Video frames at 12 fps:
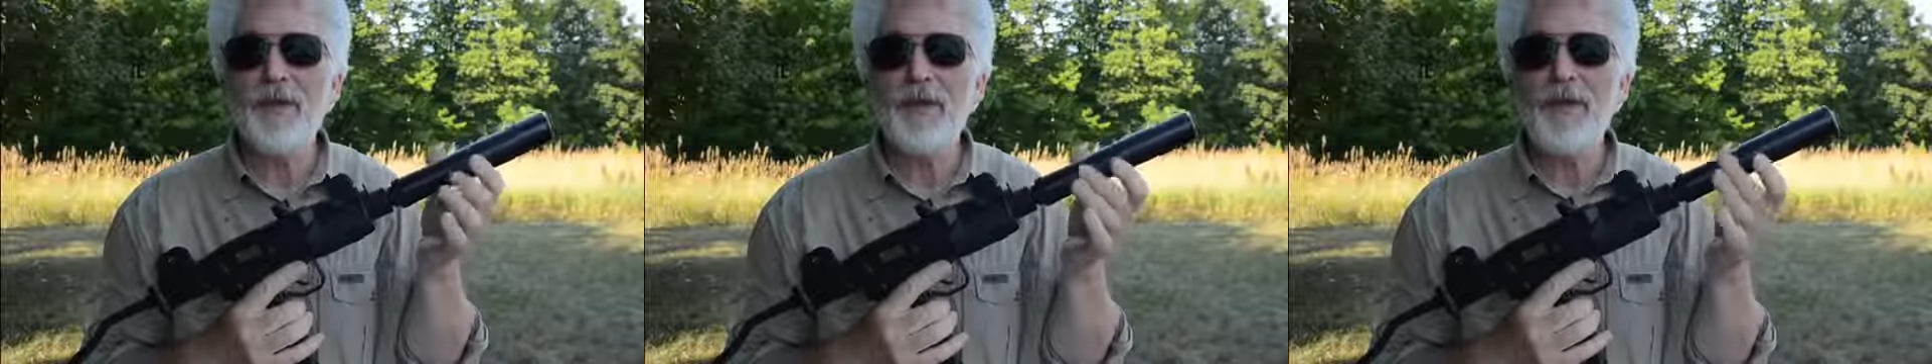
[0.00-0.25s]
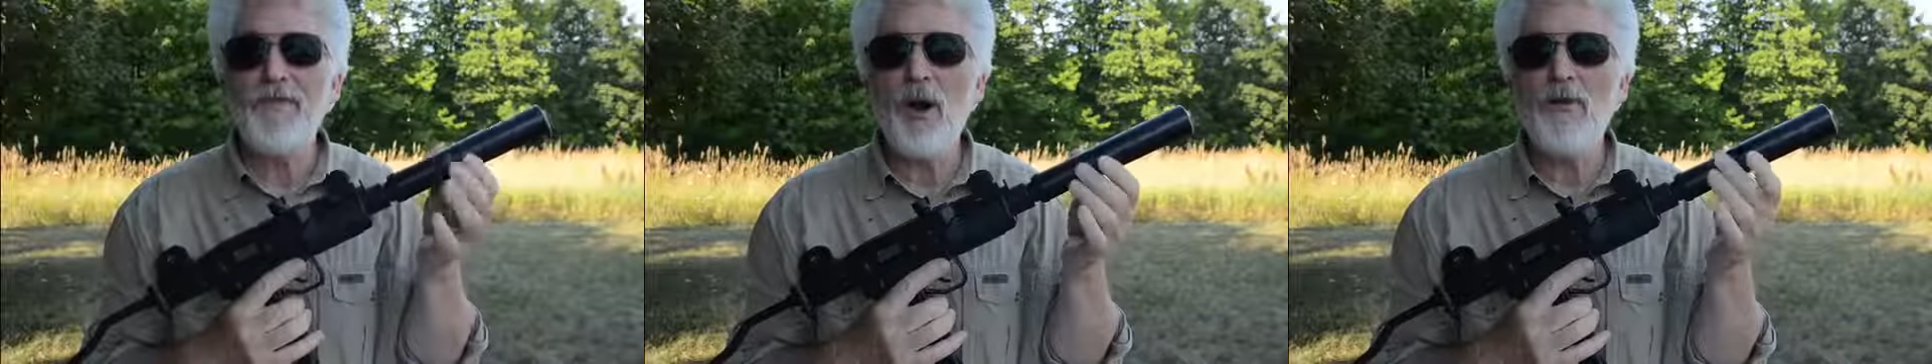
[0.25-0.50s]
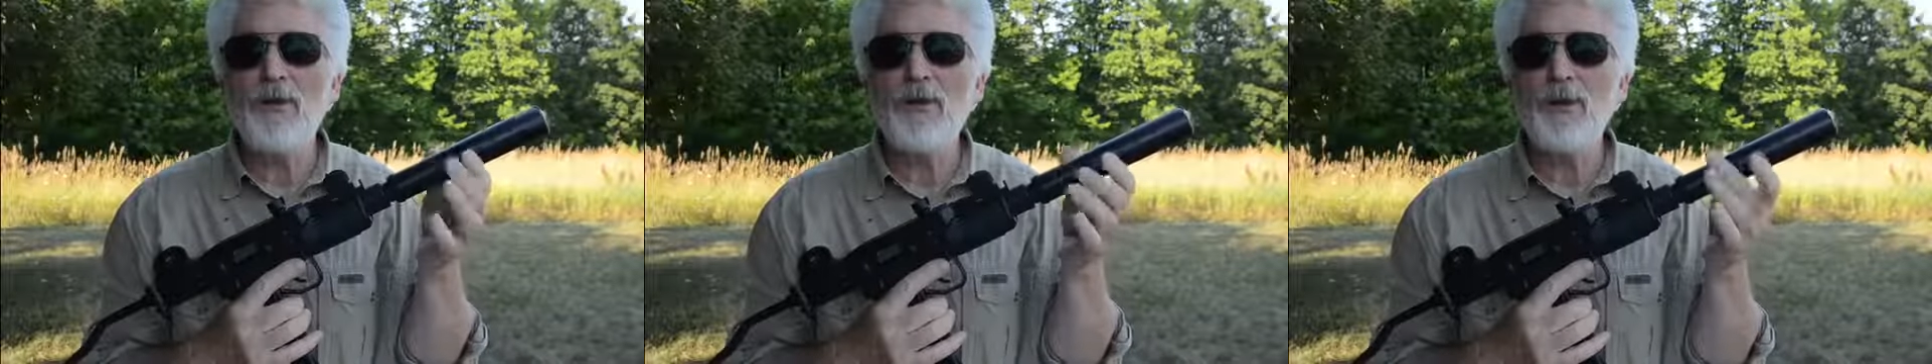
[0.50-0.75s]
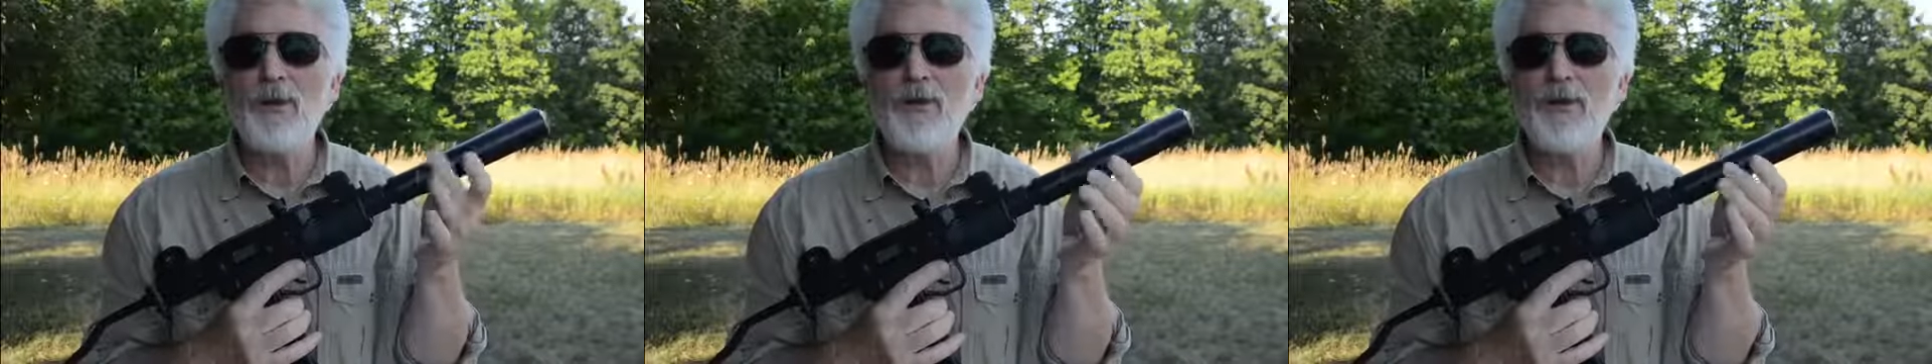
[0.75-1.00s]
Lee Marvin
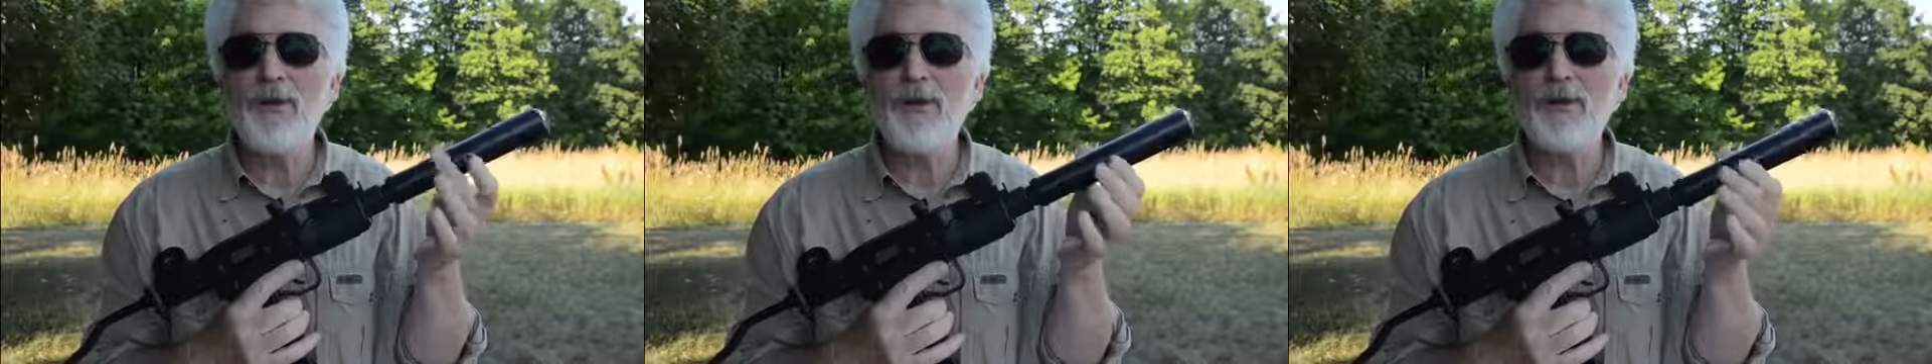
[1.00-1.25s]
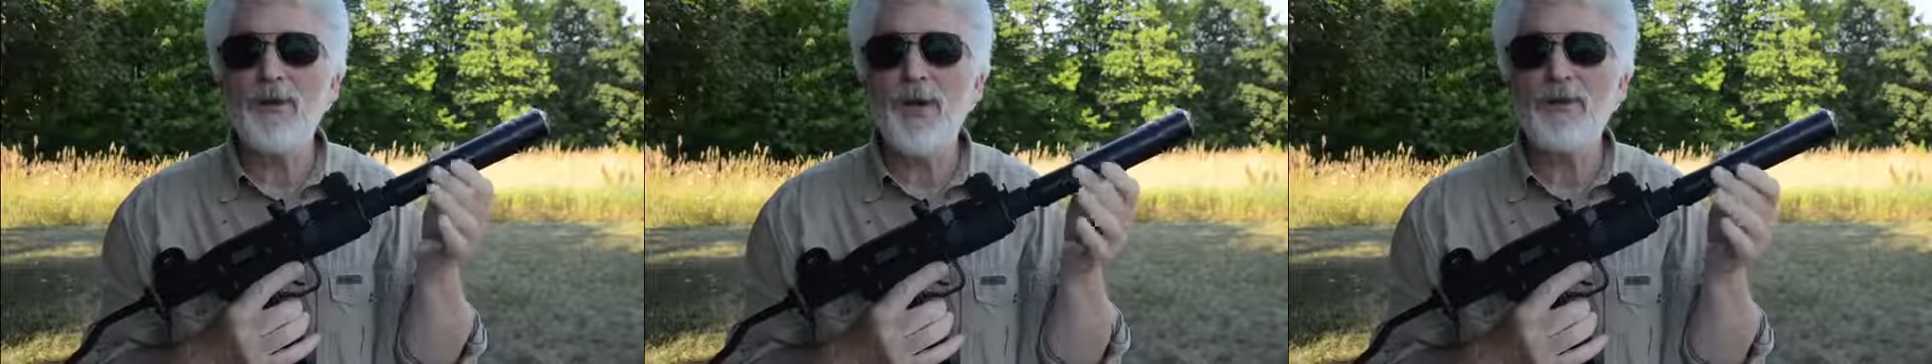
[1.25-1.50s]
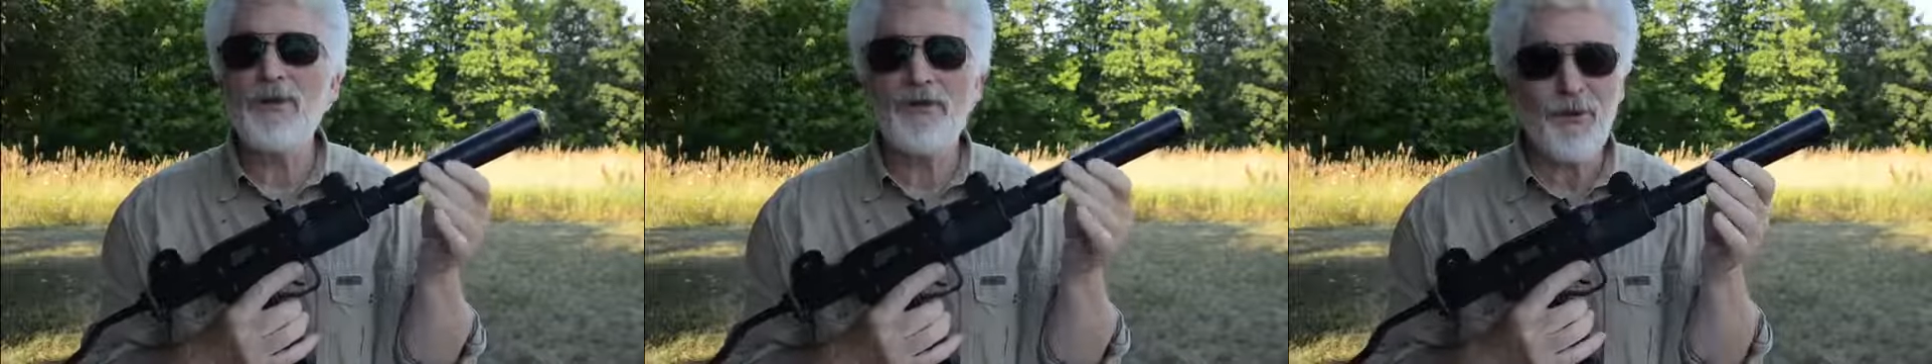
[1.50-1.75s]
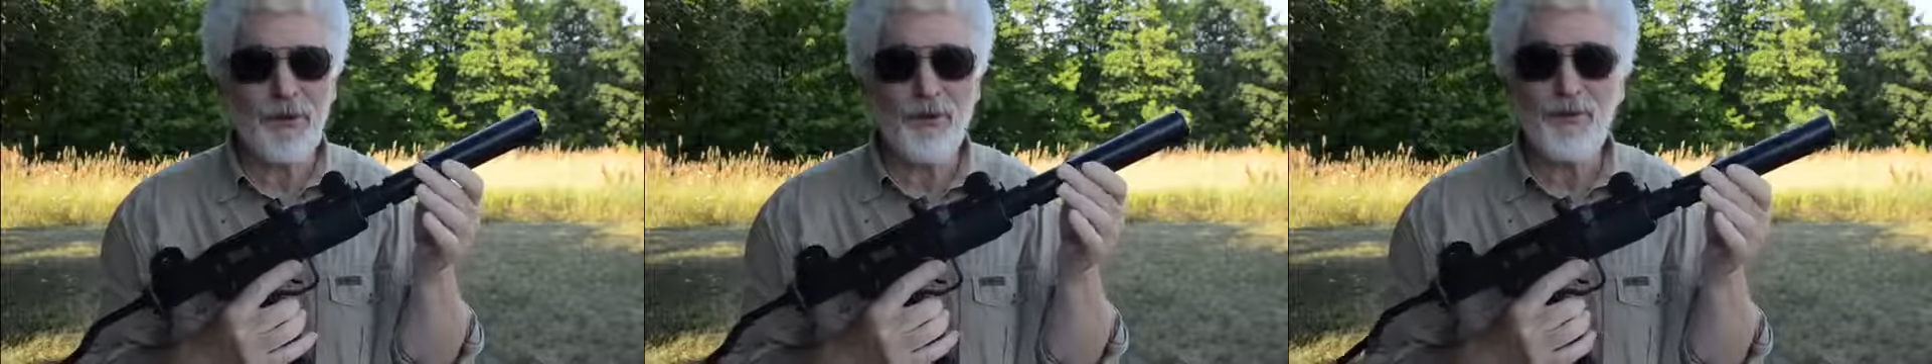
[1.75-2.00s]
used in the Delta
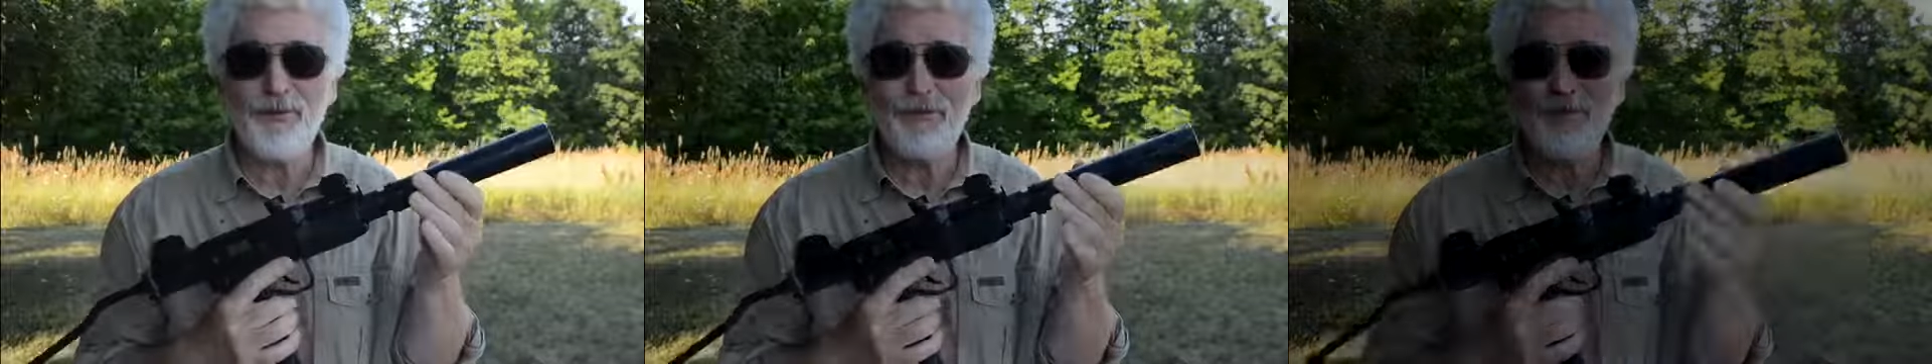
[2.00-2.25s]
Force.